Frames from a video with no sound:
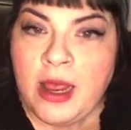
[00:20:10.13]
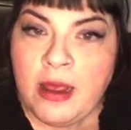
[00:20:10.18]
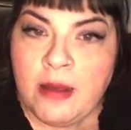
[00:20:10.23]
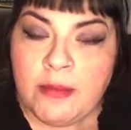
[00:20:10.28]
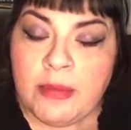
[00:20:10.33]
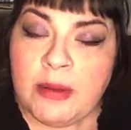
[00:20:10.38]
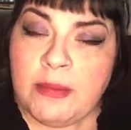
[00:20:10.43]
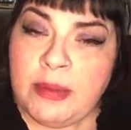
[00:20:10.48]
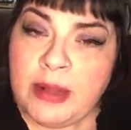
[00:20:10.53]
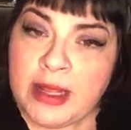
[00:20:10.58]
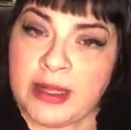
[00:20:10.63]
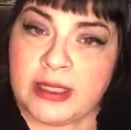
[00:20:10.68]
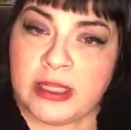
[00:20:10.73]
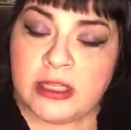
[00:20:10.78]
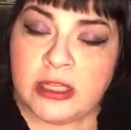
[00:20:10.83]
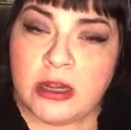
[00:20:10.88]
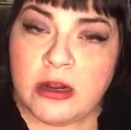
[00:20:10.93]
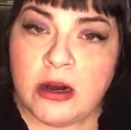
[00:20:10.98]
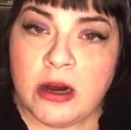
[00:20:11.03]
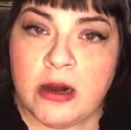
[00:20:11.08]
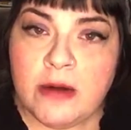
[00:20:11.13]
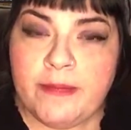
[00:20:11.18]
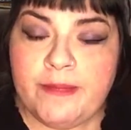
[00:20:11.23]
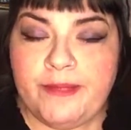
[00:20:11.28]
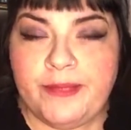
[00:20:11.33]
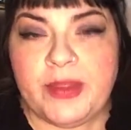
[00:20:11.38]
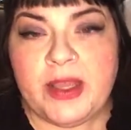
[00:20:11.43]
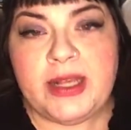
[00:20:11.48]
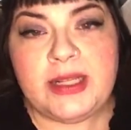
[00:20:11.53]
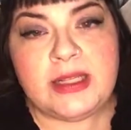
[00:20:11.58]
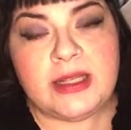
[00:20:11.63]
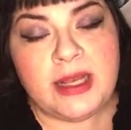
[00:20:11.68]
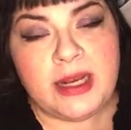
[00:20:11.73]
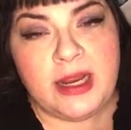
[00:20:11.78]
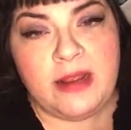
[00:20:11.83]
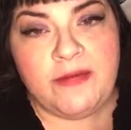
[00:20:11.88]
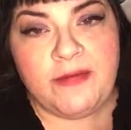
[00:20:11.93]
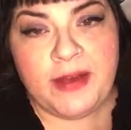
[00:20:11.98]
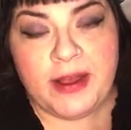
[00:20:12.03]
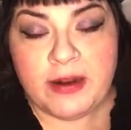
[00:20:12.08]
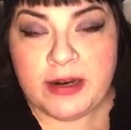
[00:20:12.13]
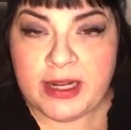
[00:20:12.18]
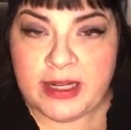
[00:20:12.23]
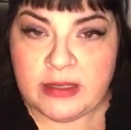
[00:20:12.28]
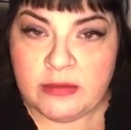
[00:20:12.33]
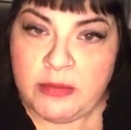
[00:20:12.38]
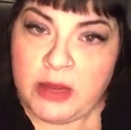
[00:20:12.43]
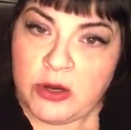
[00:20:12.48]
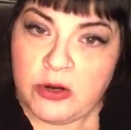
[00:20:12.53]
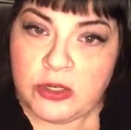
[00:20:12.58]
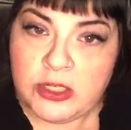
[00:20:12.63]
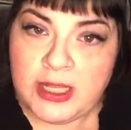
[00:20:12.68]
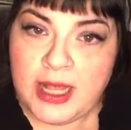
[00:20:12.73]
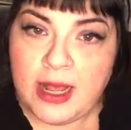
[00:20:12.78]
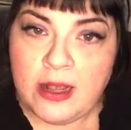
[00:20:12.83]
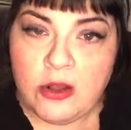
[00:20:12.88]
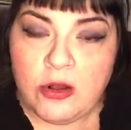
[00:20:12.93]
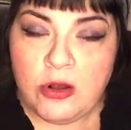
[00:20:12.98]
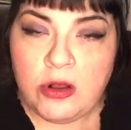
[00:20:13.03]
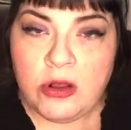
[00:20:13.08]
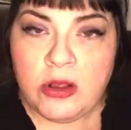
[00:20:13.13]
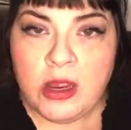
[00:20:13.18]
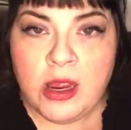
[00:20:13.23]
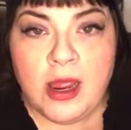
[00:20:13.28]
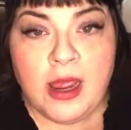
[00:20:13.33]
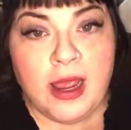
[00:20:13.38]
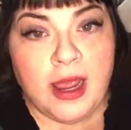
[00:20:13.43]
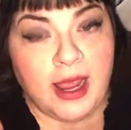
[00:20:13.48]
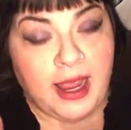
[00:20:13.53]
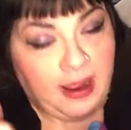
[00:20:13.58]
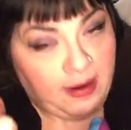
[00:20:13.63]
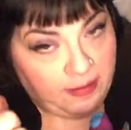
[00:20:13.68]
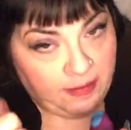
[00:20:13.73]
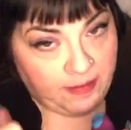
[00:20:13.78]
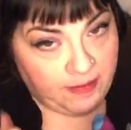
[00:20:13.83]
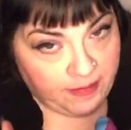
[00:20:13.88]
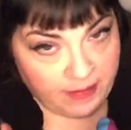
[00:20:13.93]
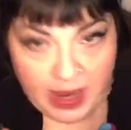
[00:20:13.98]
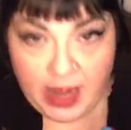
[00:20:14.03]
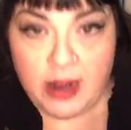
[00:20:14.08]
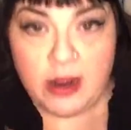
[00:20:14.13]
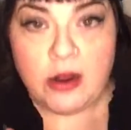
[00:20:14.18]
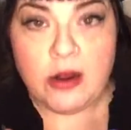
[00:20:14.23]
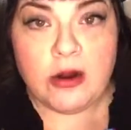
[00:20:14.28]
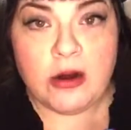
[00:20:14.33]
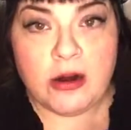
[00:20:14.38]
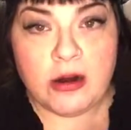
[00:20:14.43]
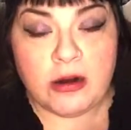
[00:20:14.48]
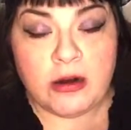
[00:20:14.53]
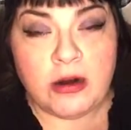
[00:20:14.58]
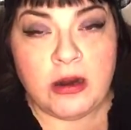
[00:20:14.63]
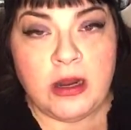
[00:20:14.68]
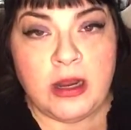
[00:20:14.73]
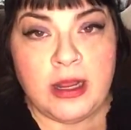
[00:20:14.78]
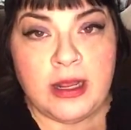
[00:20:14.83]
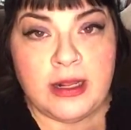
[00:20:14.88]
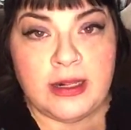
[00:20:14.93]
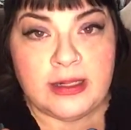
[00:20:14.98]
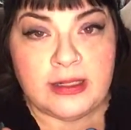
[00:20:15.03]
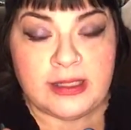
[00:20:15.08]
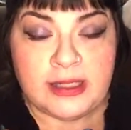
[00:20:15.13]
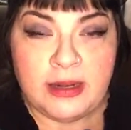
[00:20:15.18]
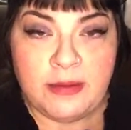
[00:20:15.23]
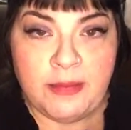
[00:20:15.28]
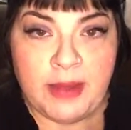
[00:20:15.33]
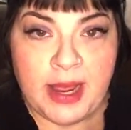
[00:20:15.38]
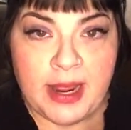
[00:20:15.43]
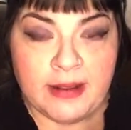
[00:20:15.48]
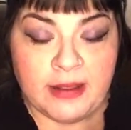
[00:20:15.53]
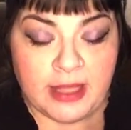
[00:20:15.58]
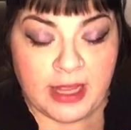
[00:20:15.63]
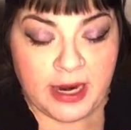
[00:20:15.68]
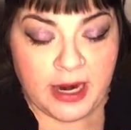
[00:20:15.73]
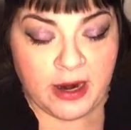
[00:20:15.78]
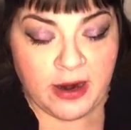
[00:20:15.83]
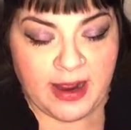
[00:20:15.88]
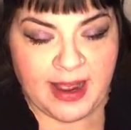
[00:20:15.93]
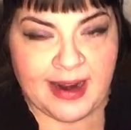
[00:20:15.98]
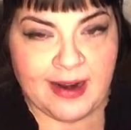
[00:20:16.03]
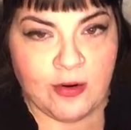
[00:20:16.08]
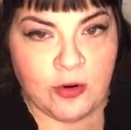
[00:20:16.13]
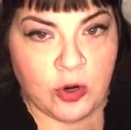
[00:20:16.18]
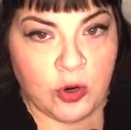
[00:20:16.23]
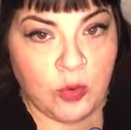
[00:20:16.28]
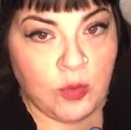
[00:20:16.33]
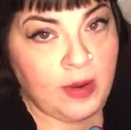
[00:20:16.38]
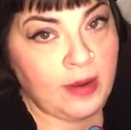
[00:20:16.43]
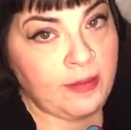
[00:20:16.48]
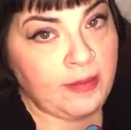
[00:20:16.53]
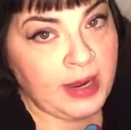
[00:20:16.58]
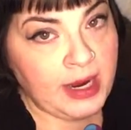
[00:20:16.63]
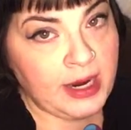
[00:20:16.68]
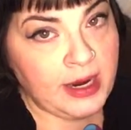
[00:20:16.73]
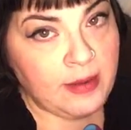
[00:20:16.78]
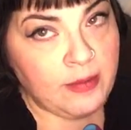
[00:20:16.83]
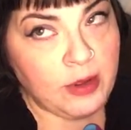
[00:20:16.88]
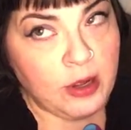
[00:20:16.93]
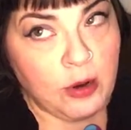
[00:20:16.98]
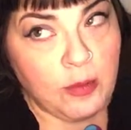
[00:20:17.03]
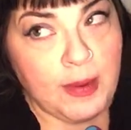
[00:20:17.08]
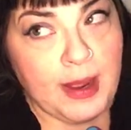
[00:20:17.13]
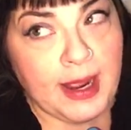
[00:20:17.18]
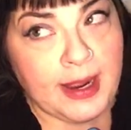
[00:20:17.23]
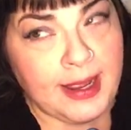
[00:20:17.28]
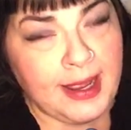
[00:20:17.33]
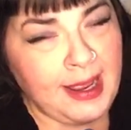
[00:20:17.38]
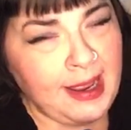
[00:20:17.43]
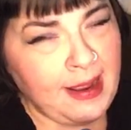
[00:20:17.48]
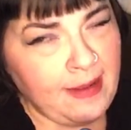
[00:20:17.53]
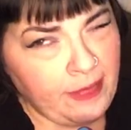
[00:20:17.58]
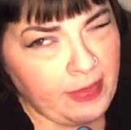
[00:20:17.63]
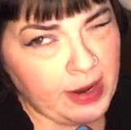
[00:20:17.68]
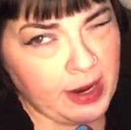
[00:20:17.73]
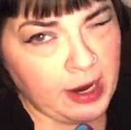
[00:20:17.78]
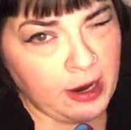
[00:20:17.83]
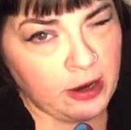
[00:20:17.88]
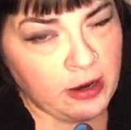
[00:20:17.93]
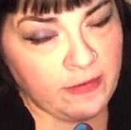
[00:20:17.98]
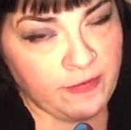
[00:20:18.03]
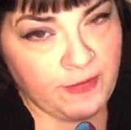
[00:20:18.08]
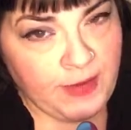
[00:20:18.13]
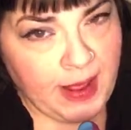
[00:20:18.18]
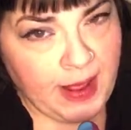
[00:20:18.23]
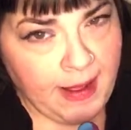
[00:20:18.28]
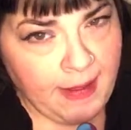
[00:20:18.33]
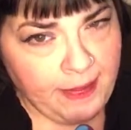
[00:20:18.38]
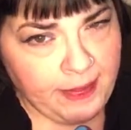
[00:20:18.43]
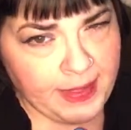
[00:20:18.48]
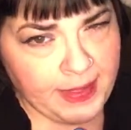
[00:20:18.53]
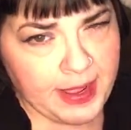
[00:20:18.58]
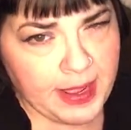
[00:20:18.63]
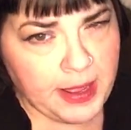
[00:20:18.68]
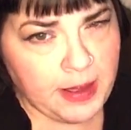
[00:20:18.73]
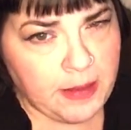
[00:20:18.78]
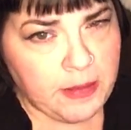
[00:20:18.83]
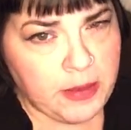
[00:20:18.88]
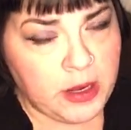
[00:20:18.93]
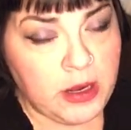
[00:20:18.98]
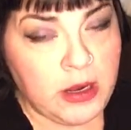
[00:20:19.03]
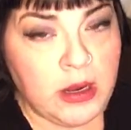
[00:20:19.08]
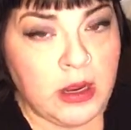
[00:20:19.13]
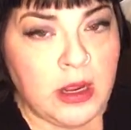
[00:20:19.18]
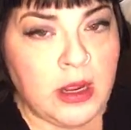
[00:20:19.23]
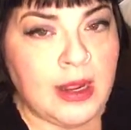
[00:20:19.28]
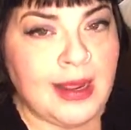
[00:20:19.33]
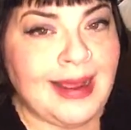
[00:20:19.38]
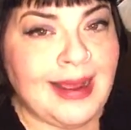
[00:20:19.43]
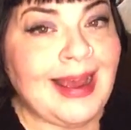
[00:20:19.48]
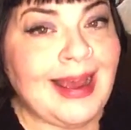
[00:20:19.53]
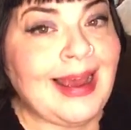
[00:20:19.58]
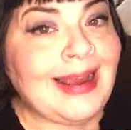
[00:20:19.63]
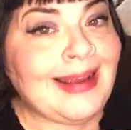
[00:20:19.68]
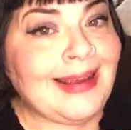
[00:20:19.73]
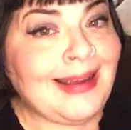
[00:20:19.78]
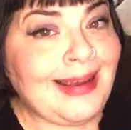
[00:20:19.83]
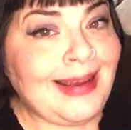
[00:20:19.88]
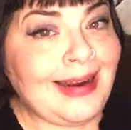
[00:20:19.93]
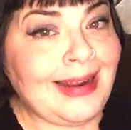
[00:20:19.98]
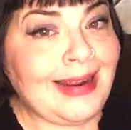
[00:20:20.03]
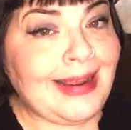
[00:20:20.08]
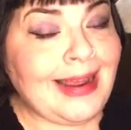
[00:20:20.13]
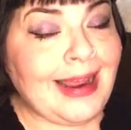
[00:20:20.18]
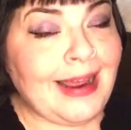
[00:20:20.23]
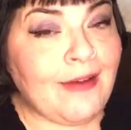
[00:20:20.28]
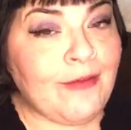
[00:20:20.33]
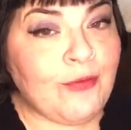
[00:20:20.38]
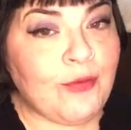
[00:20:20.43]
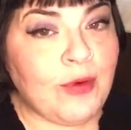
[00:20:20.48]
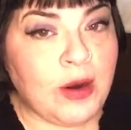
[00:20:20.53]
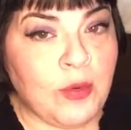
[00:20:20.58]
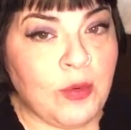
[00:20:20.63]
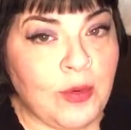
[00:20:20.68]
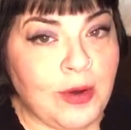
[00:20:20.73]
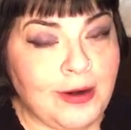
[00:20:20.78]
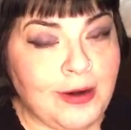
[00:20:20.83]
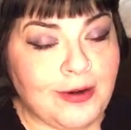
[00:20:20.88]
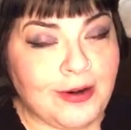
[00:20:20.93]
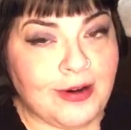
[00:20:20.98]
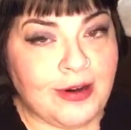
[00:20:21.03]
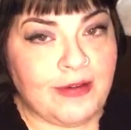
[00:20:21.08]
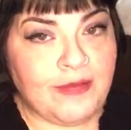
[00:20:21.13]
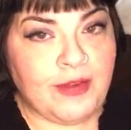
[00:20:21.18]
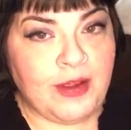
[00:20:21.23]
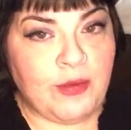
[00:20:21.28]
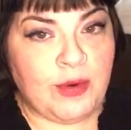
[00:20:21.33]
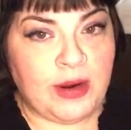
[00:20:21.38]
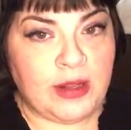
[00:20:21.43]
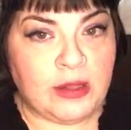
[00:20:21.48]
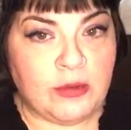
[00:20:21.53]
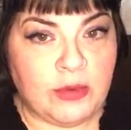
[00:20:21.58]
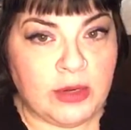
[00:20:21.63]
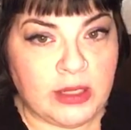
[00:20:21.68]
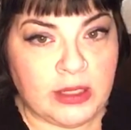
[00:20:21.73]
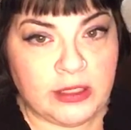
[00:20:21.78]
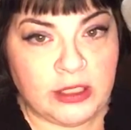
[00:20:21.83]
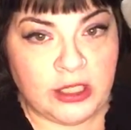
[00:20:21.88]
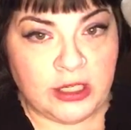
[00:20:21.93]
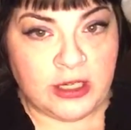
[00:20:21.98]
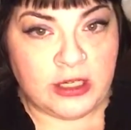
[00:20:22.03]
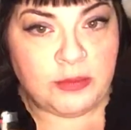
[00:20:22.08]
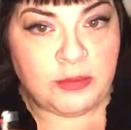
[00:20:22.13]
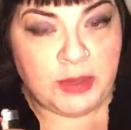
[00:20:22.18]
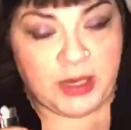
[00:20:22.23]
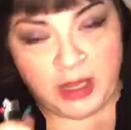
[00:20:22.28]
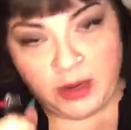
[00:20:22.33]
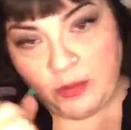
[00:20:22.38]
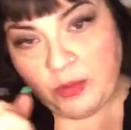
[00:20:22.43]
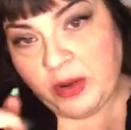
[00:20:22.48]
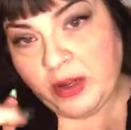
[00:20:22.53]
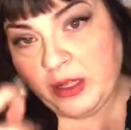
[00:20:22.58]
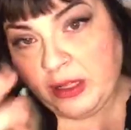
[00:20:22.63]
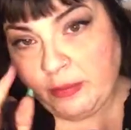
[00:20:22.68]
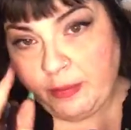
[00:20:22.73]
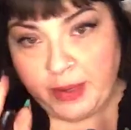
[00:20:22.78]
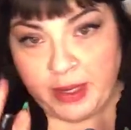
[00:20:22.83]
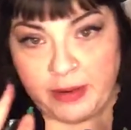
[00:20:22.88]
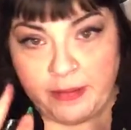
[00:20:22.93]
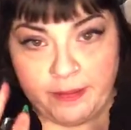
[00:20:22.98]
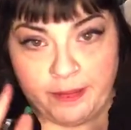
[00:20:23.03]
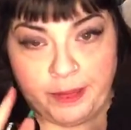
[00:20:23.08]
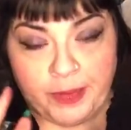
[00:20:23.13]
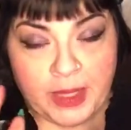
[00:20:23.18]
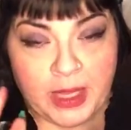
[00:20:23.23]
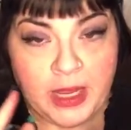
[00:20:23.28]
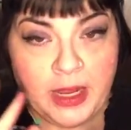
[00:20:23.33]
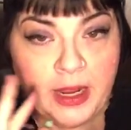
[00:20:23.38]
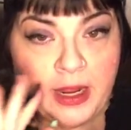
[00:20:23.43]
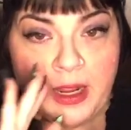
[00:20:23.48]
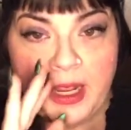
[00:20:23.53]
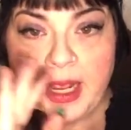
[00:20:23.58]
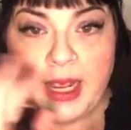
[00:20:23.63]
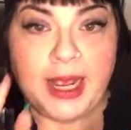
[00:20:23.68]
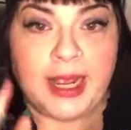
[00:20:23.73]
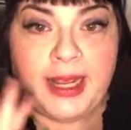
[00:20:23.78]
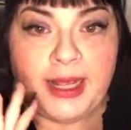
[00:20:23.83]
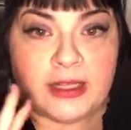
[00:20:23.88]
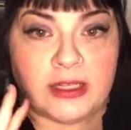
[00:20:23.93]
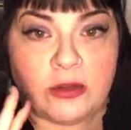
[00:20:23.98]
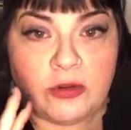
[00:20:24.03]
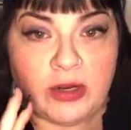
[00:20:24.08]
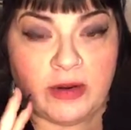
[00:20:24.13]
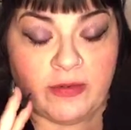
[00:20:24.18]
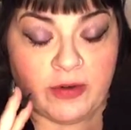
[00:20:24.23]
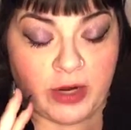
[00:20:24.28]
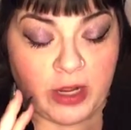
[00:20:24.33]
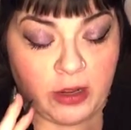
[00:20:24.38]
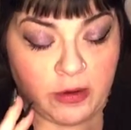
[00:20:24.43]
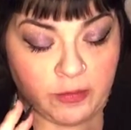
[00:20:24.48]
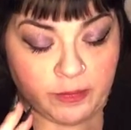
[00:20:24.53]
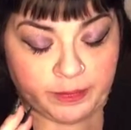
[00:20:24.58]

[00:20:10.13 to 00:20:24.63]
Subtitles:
But bless his heart, he said he found his motorcycle and my car sitting back there. I don't know what made him go back in there to find them. I kind of halfway wonder if he wasn't the one that took it to begin with, but I guess I'll never know.